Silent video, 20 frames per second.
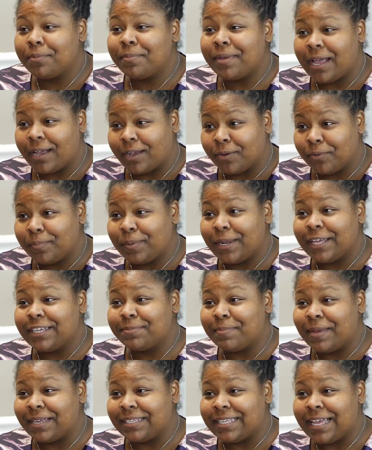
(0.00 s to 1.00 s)
me I could
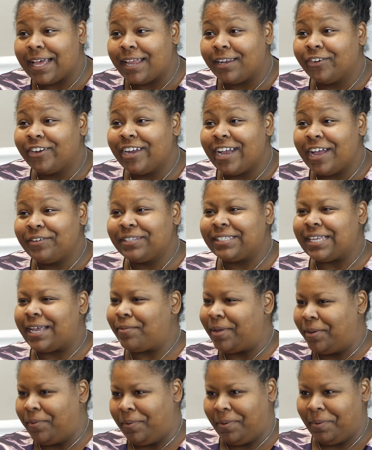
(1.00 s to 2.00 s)
replace my salary. I was
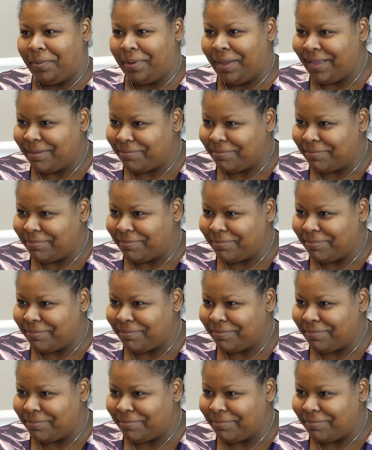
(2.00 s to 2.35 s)
like, wait, what?